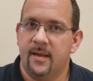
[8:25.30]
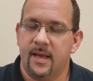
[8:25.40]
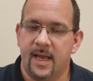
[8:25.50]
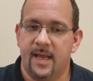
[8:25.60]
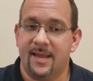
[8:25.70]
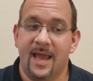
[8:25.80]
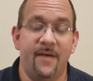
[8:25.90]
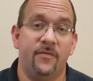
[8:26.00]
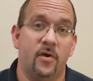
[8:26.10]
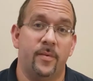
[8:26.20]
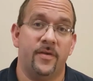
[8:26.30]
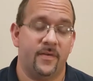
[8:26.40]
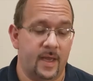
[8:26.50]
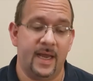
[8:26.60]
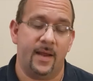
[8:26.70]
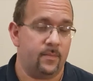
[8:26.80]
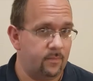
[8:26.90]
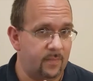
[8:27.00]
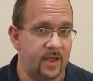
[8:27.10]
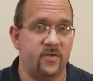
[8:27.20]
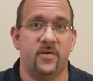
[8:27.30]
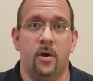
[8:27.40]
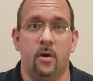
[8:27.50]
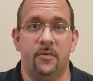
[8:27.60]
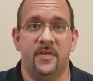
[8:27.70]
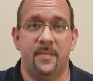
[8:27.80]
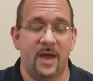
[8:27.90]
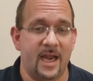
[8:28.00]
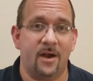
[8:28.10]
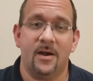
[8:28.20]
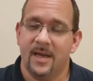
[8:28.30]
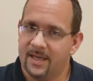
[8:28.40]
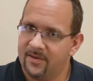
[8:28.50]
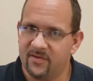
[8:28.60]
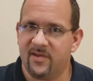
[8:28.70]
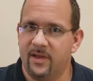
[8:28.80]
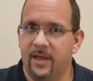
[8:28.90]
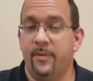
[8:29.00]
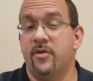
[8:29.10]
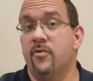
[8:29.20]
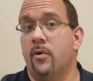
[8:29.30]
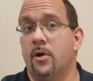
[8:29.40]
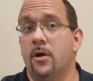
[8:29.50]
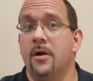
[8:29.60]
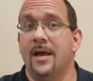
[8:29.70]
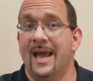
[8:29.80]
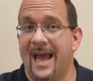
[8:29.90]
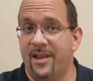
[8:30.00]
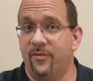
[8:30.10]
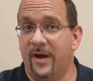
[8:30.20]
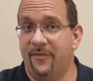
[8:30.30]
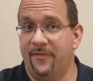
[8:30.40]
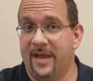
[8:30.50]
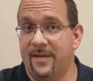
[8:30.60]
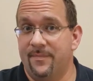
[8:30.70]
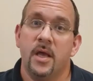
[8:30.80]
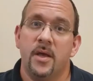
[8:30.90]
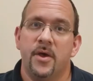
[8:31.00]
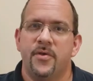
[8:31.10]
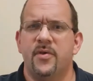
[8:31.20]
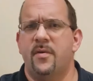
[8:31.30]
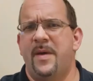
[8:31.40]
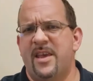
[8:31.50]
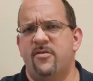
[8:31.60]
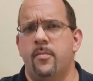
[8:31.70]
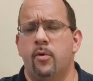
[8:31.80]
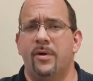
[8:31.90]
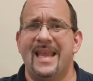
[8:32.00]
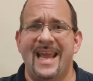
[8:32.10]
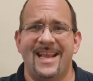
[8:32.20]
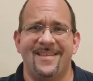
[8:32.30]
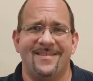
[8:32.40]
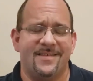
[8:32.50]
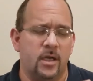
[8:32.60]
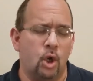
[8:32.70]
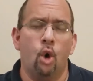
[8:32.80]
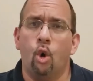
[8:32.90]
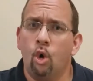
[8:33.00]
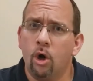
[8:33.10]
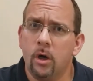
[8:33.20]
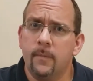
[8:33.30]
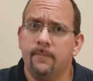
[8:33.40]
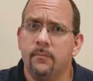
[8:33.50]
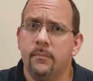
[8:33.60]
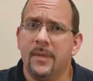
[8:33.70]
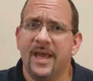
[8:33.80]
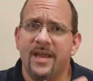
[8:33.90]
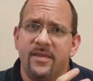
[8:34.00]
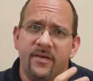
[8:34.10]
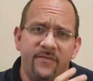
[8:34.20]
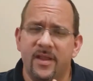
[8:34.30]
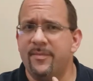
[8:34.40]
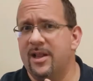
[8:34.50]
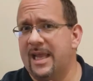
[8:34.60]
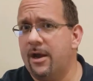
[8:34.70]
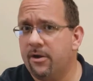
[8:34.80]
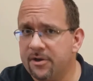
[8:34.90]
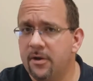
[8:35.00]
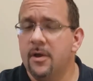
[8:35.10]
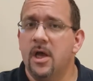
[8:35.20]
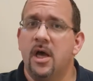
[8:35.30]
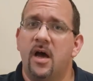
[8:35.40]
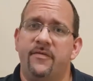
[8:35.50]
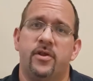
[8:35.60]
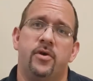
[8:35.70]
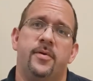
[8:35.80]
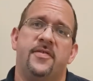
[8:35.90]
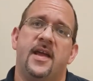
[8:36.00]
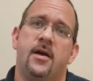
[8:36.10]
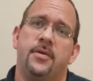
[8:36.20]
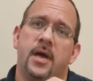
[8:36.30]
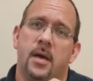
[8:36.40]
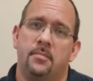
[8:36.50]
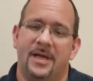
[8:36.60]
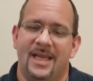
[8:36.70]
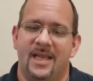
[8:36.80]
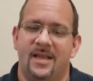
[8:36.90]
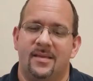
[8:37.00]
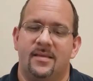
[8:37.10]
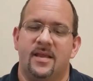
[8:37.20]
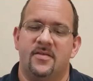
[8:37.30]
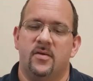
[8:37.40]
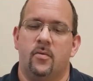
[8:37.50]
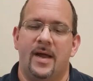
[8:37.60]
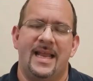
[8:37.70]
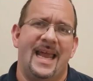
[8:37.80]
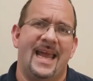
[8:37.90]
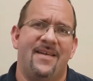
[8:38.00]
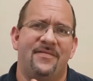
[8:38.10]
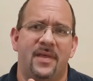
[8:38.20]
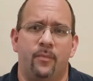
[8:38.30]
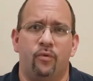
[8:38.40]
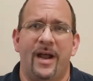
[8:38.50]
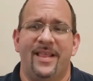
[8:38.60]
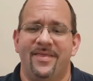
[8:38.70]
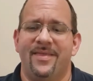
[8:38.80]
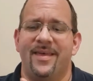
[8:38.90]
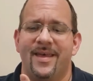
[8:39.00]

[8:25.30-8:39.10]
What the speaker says: and F tubas, again, pitched a whole step higher, just a little bit shorter at 12 feet. So the bass tuba retains the core and the fundamental character of a tuba sound, but it doesn't quite have the breadth